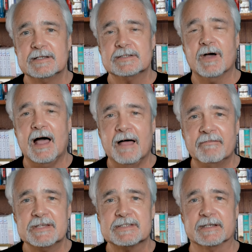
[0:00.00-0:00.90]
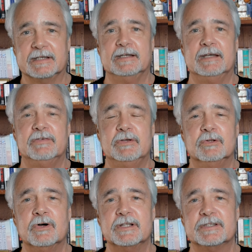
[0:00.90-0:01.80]
So obviously, if you
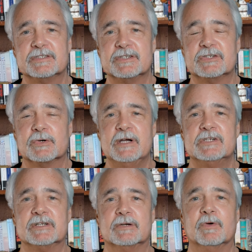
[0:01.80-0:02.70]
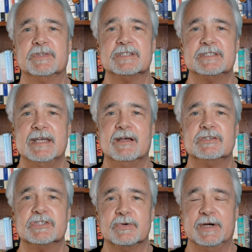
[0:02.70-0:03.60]
look at the situation, what this
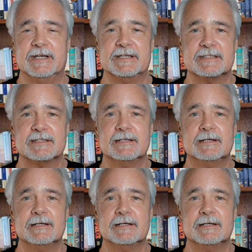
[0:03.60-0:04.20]
tells you is